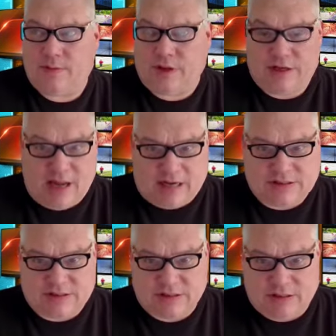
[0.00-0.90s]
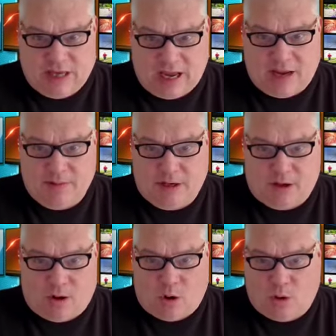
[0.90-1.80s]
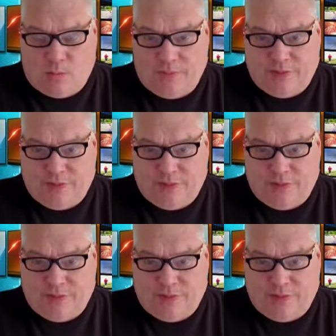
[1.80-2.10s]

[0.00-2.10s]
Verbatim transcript: the next game at home,